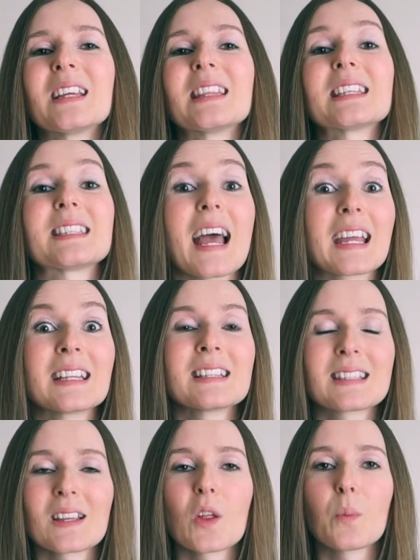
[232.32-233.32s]
The second
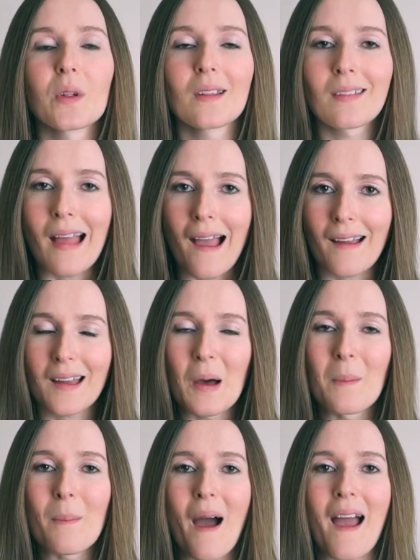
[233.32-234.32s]
syllable in that
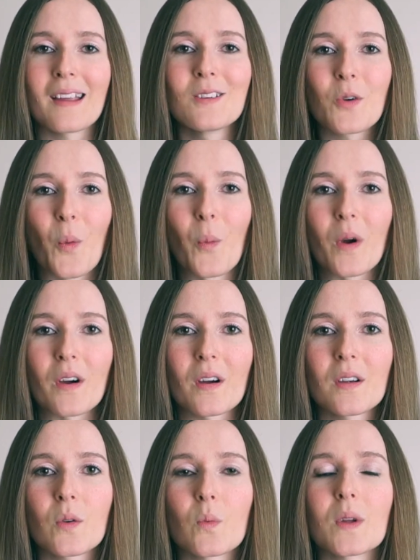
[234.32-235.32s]
combined
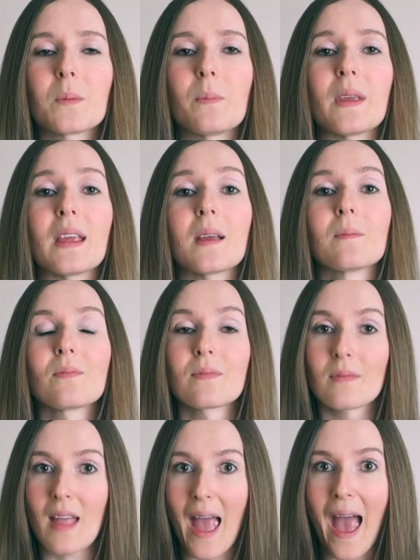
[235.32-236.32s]
word would be
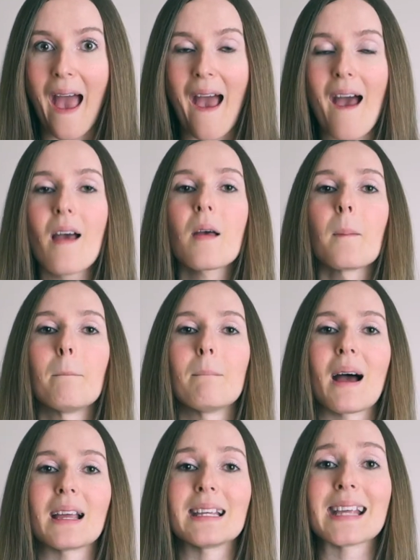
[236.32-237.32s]
a,
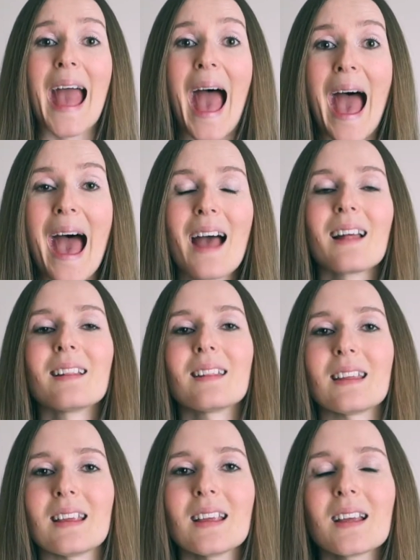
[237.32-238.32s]
my ya,
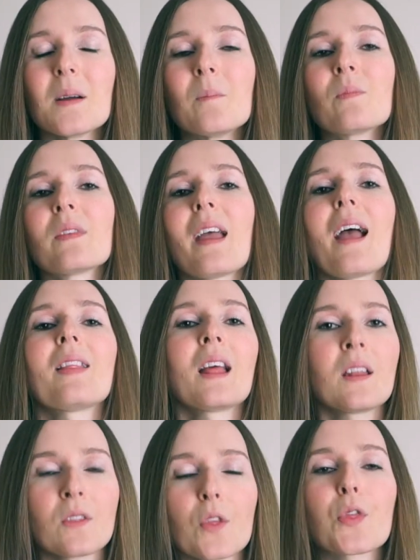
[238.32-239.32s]
li, and
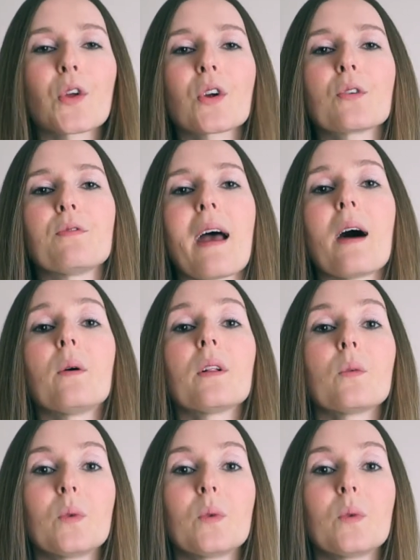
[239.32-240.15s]
then the third vowel